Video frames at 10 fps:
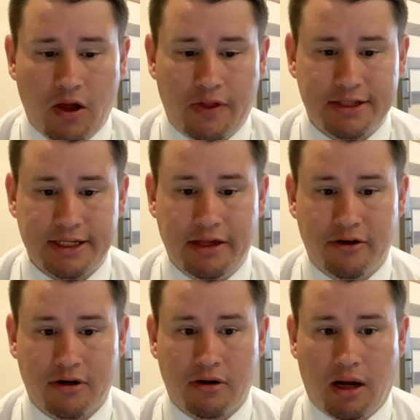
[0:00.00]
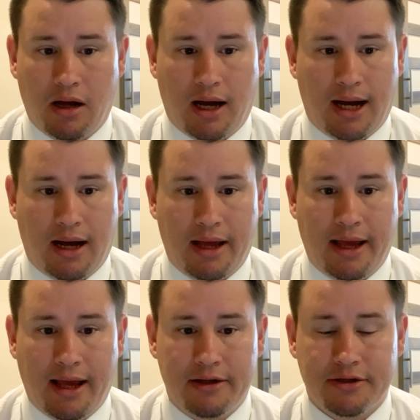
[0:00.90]
that's either
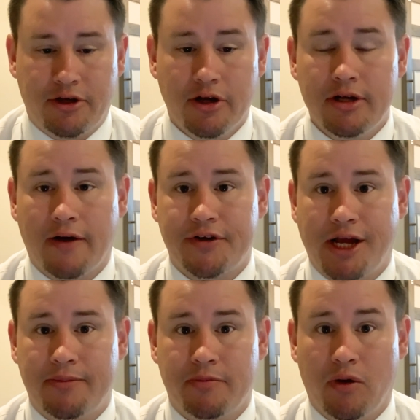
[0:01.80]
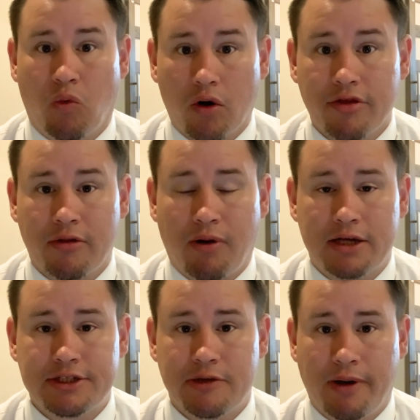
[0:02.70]
in good enough shape to be worth the
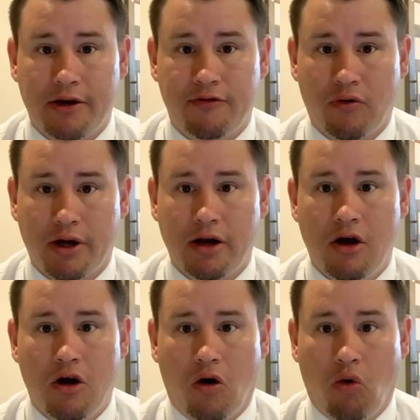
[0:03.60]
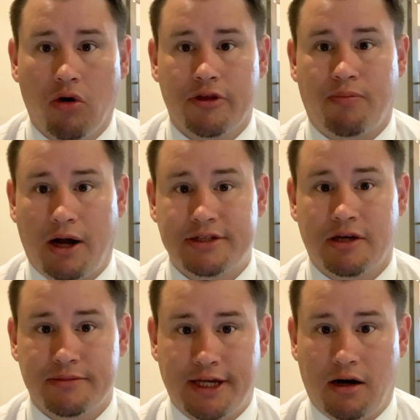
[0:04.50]
price that you paid for it, or the price
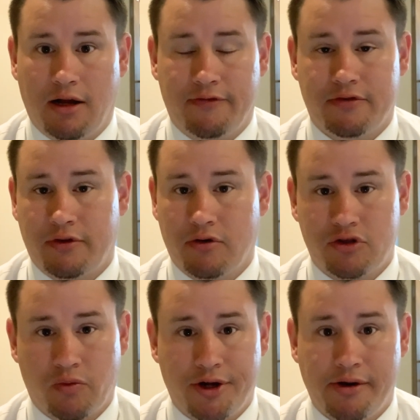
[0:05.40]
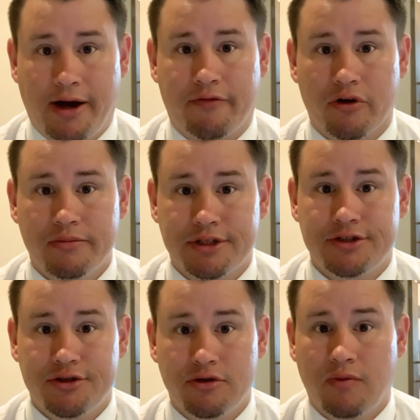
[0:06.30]
comes down enough to where you have room to
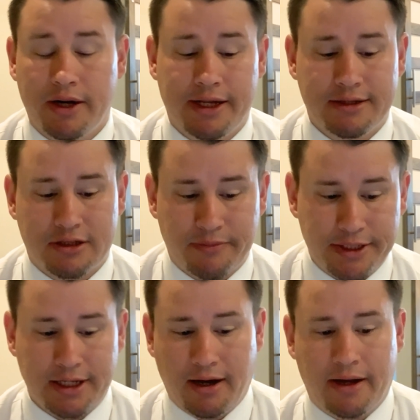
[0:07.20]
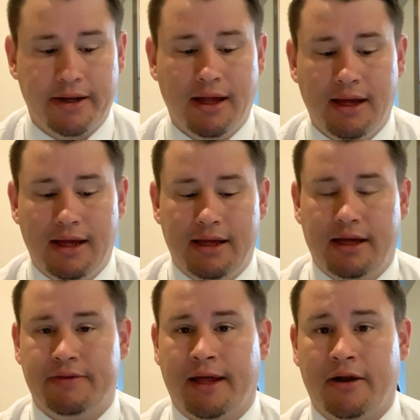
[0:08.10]
do what needs to be done
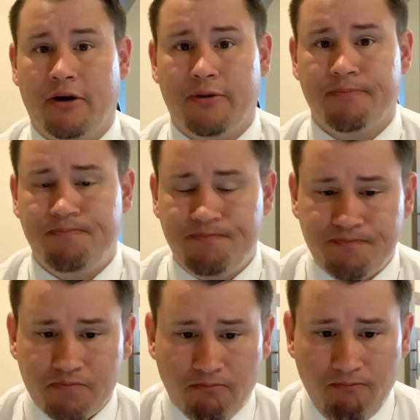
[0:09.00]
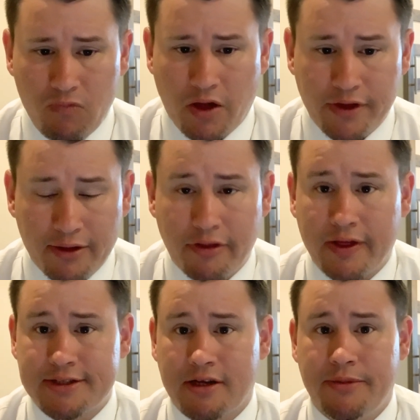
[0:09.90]
in that home. The other
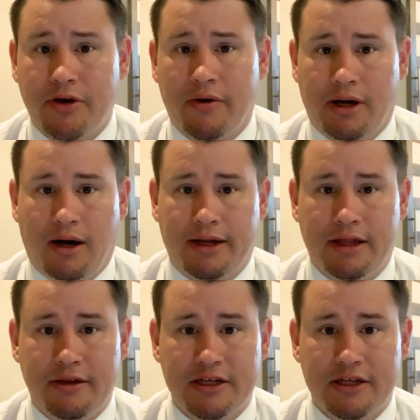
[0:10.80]
thing that's going to be going on in